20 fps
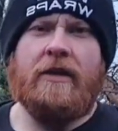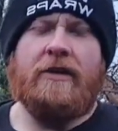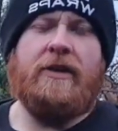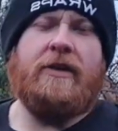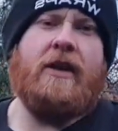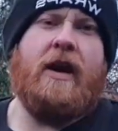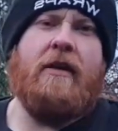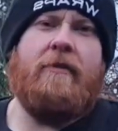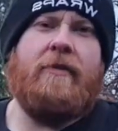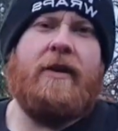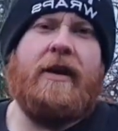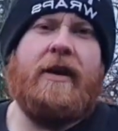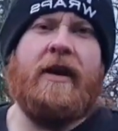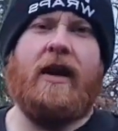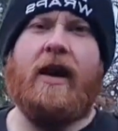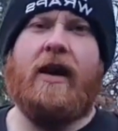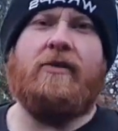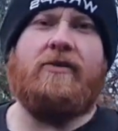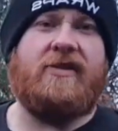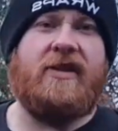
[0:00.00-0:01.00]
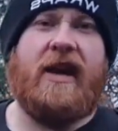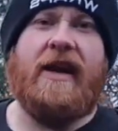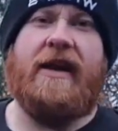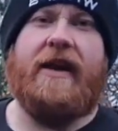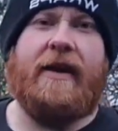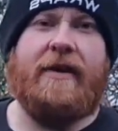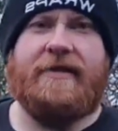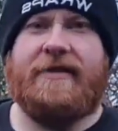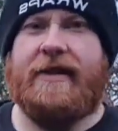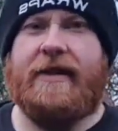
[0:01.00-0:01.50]
You know me, I'll
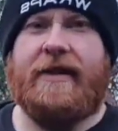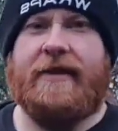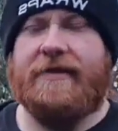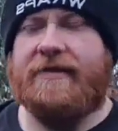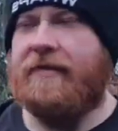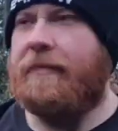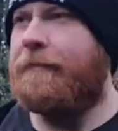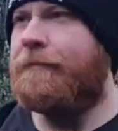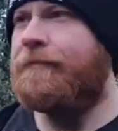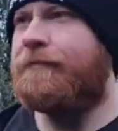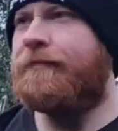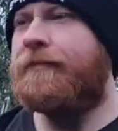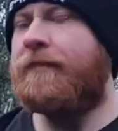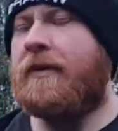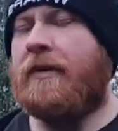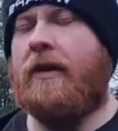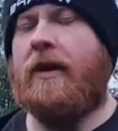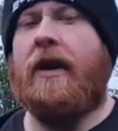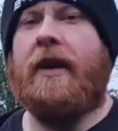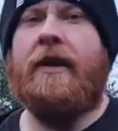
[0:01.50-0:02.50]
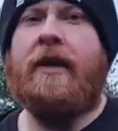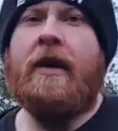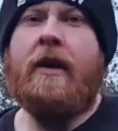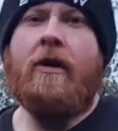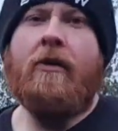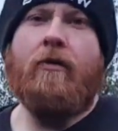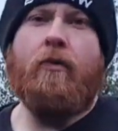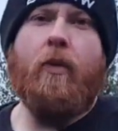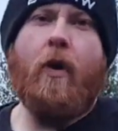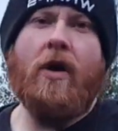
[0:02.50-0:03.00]
say it as it is, right?
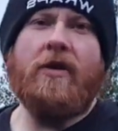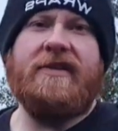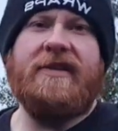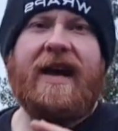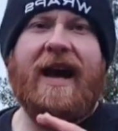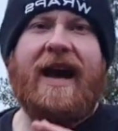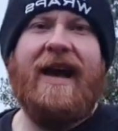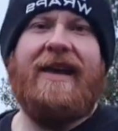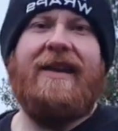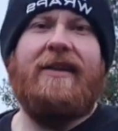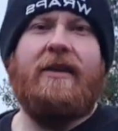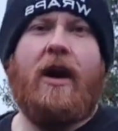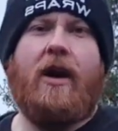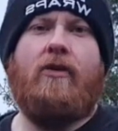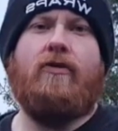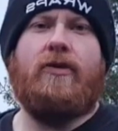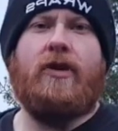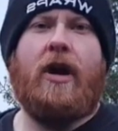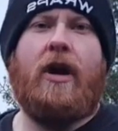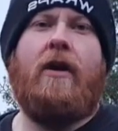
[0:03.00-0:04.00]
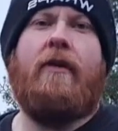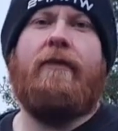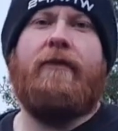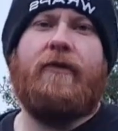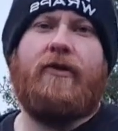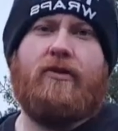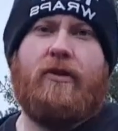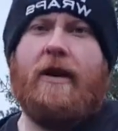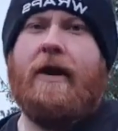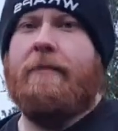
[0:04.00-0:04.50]
What a load of
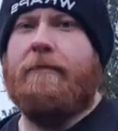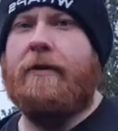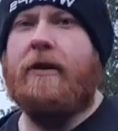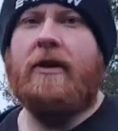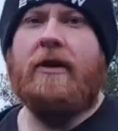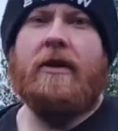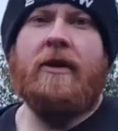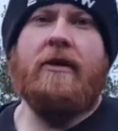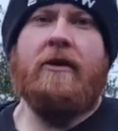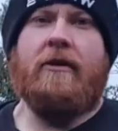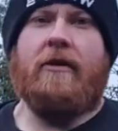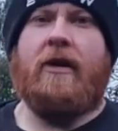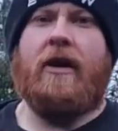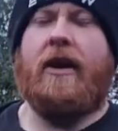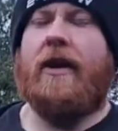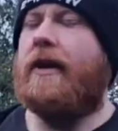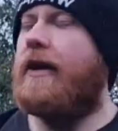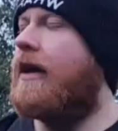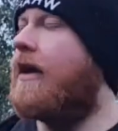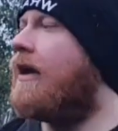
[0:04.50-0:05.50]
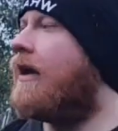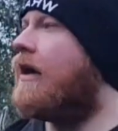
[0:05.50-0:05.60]
crap, right?